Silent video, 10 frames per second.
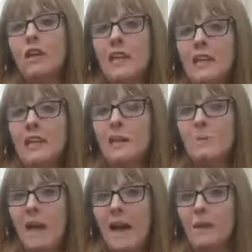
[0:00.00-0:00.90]
legally
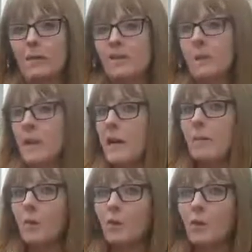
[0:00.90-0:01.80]
bound to pick
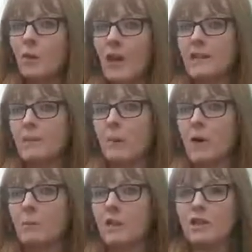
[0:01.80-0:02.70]
up all your
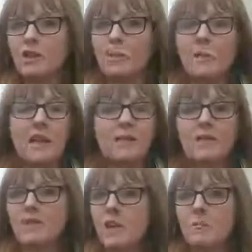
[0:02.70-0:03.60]
casework, because you can be
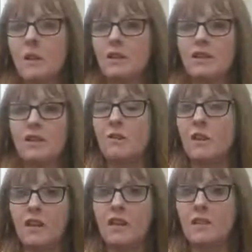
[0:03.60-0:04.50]
given so much that you
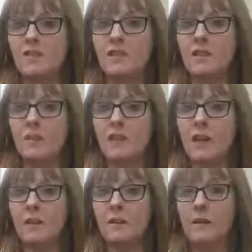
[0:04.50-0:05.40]
can't even deal with
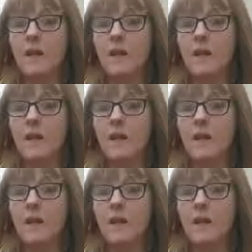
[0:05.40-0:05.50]
it.